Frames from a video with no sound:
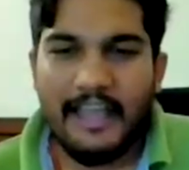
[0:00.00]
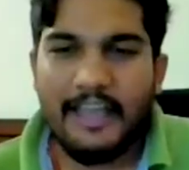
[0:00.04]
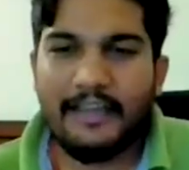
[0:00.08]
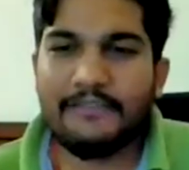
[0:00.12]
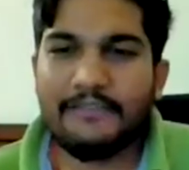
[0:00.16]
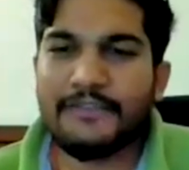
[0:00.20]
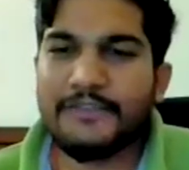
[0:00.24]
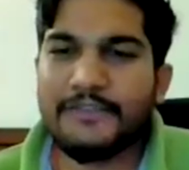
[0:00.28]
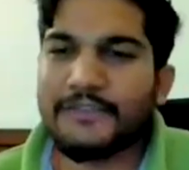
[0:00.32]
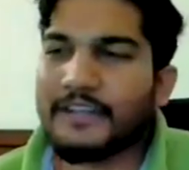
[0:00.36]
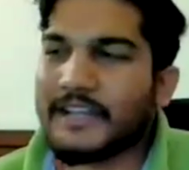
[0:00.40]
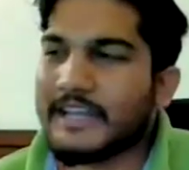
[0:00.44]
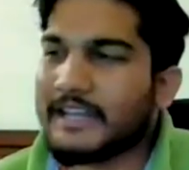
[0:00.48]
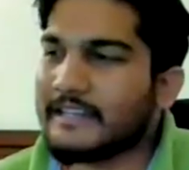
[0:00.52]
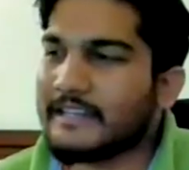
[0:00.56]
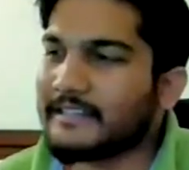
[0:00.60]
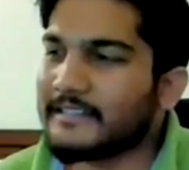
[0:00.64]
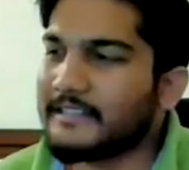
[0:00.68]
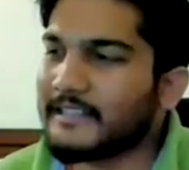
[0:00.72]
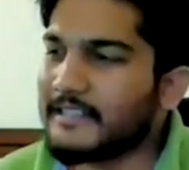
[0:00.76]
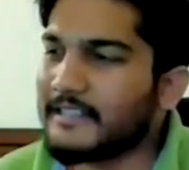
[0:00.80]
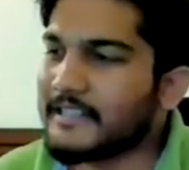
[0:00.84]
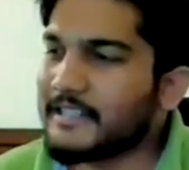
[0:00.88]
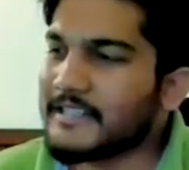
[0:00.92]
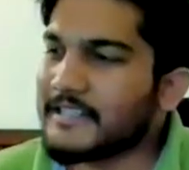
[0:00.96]
have you
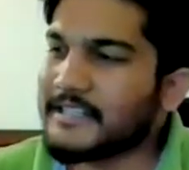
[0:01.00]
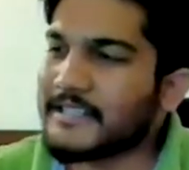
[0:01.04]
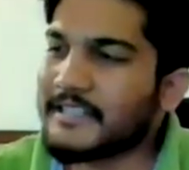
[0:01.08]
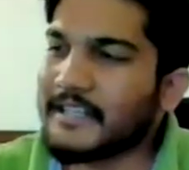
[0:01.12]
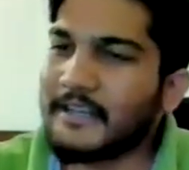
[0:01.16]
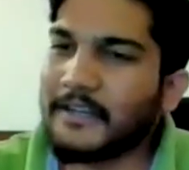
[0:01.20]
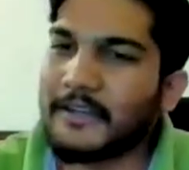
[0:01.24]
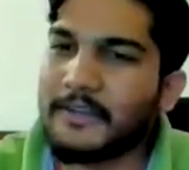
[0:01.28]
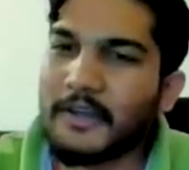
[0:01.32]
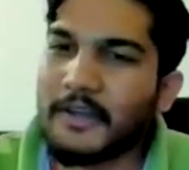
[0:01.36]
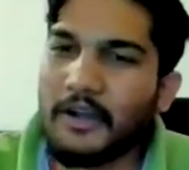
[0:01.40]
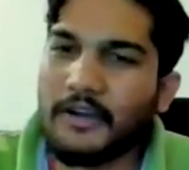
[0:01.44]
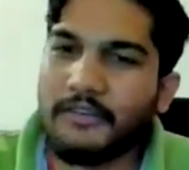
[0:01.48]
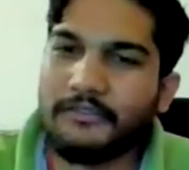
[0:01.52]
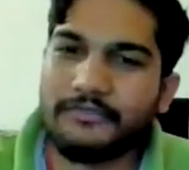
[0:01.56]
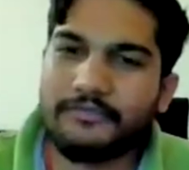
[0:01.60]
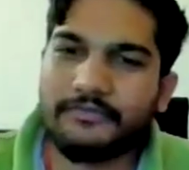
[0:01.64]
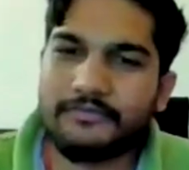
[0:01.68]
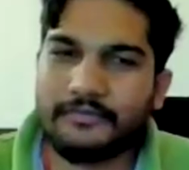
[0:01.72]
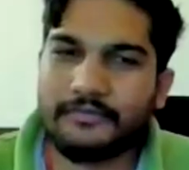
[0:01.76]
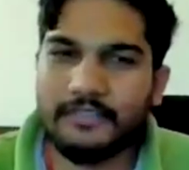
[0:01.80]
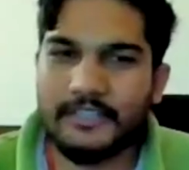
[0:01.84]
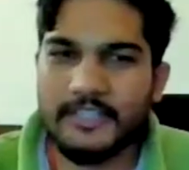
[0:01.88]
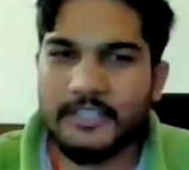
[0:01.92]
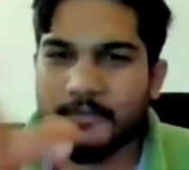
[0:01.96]
read the result of
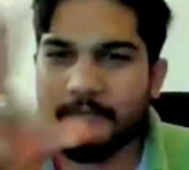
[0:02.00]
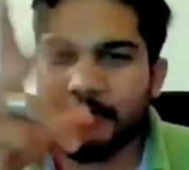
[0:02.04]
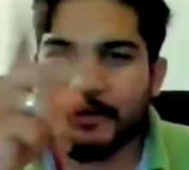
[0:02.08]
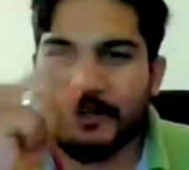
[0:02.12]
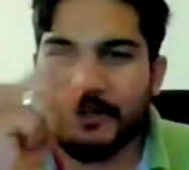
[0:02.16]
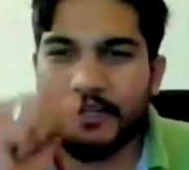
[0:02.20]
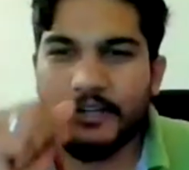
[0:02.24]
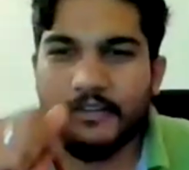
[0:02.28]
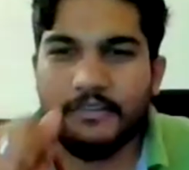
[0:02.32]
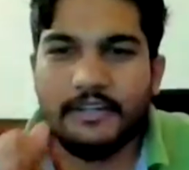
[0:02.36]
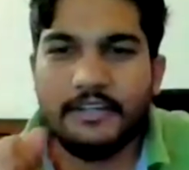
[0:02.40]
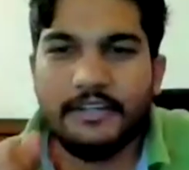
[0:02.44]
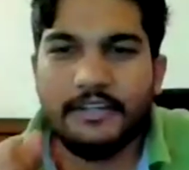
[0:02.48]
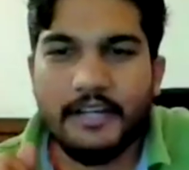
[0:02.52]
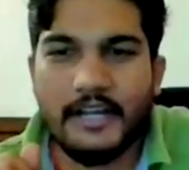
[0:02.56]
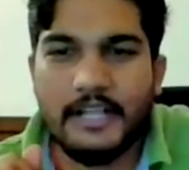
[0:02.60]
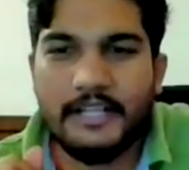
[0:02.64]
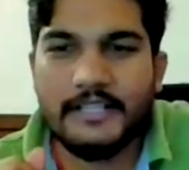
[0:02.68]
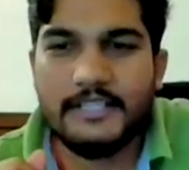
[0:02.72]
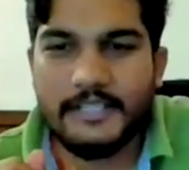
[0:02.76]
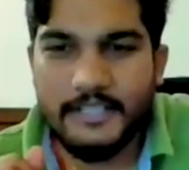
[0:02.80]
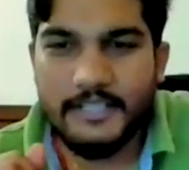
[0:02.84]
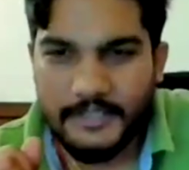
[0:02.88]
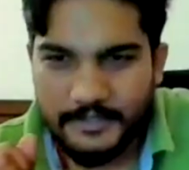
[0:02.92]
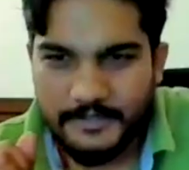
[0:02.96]
this particular
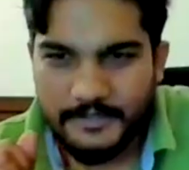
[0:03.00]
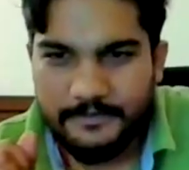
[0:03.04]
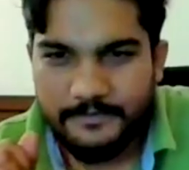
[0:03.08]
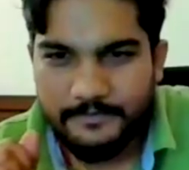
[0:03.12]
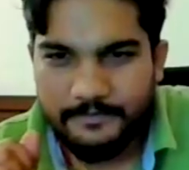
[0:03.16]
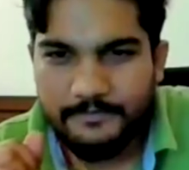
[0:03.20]
transit?